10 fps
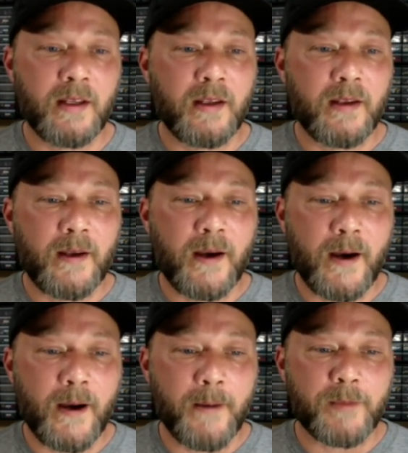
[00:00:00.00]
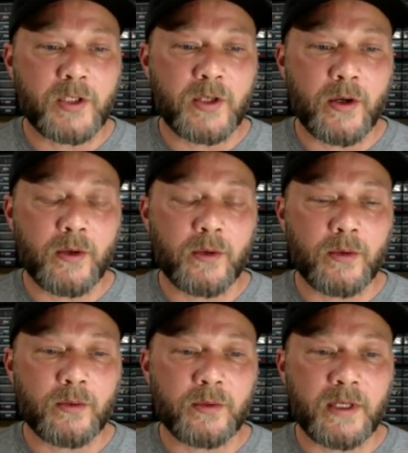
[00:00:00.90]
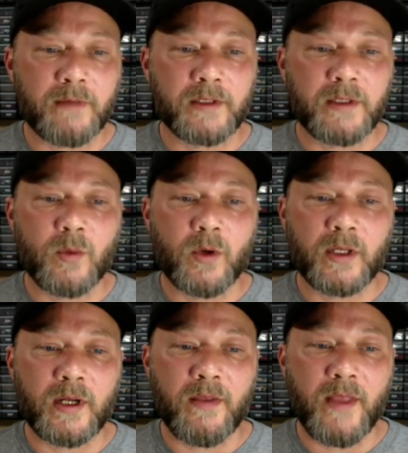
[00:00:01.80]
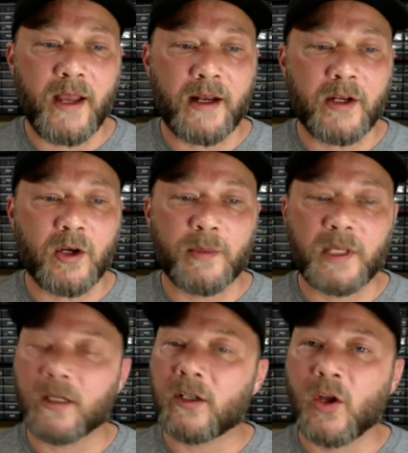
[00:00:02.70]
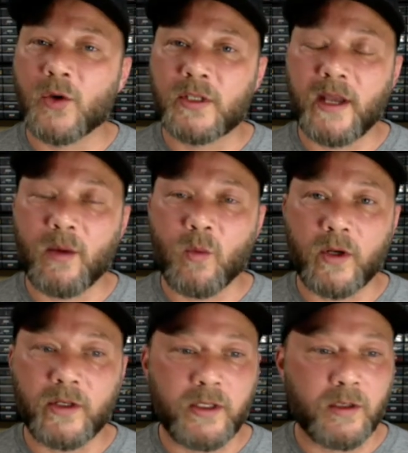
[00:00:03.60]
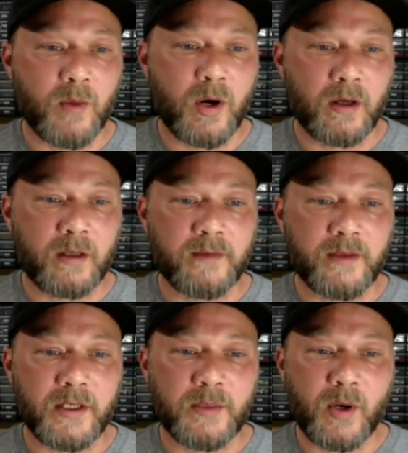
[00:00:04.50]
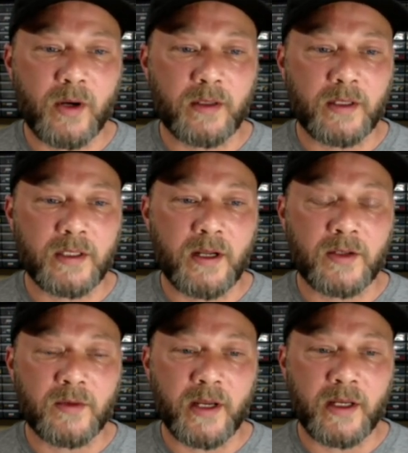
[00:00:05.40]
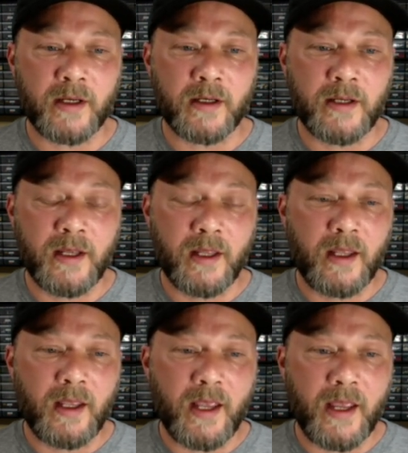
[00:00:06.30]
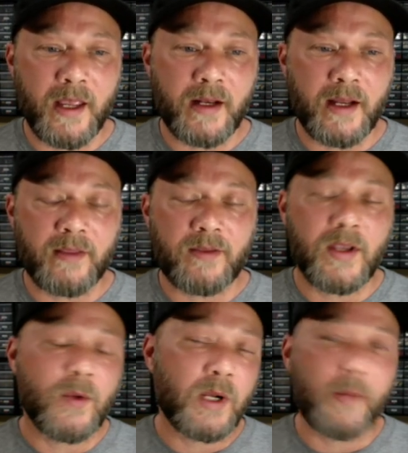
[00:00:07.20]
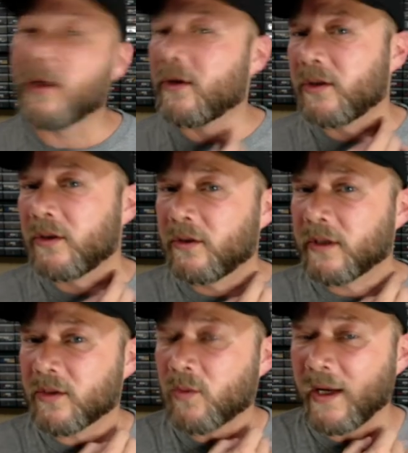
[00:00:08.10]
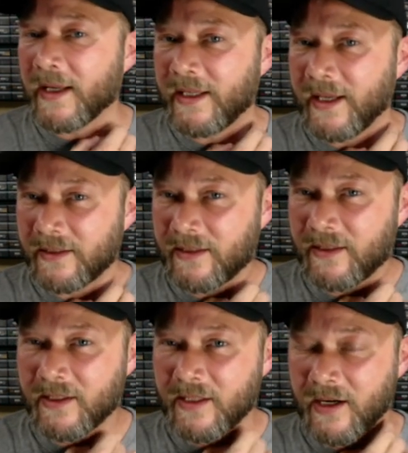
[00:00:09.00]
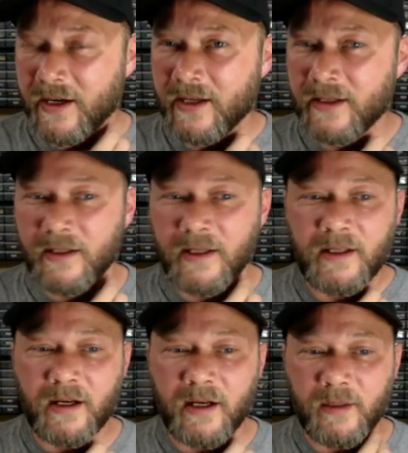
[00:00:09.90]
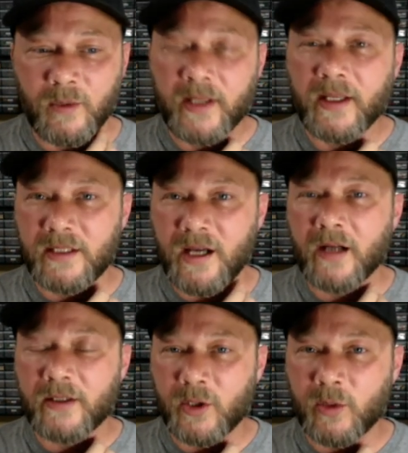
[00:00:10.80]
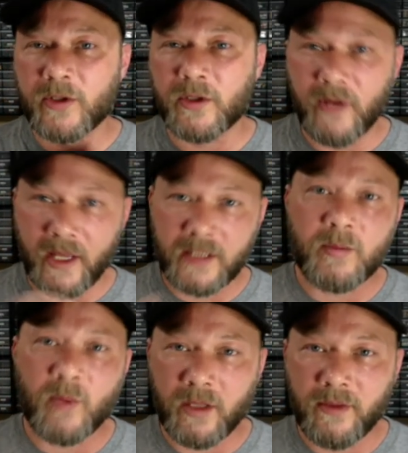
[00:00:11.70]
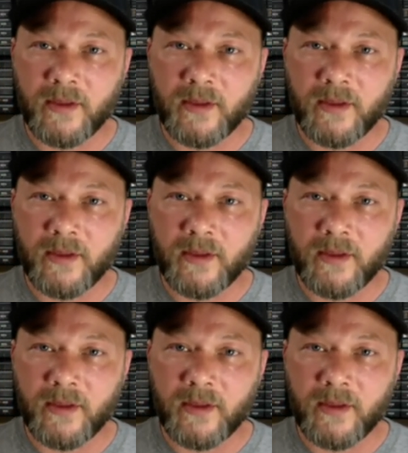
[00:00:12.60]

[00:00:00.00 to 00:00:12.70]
So definitely working on that. I know I'm getting close to that 1 year mark for these lots right here. And I think what I'm going to do is when I get to this area, when I get to October, so next month,